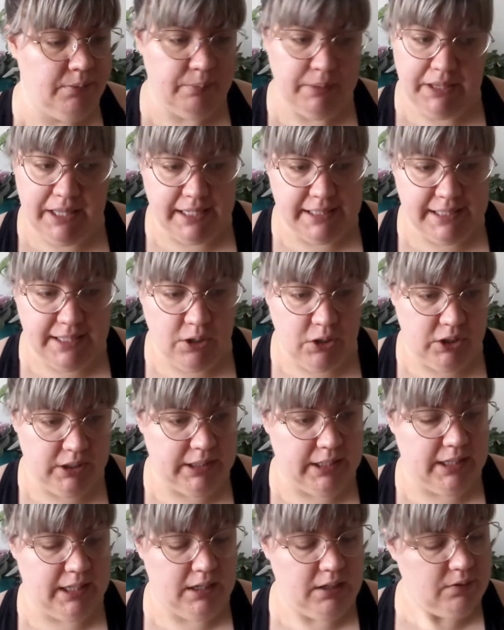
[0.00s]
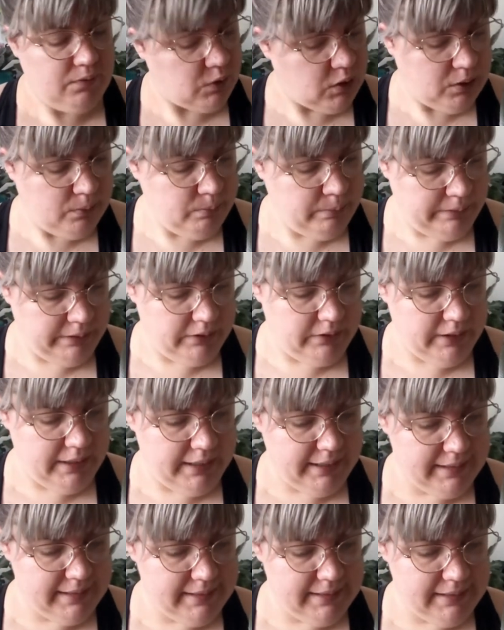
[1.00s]
But that's the only thing I've got in
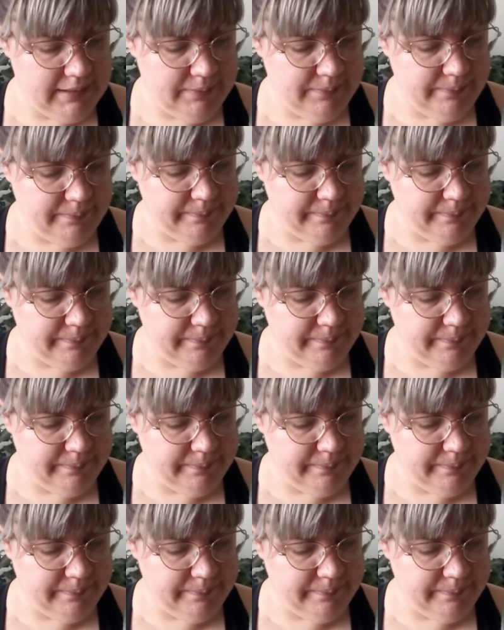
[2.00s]
progress.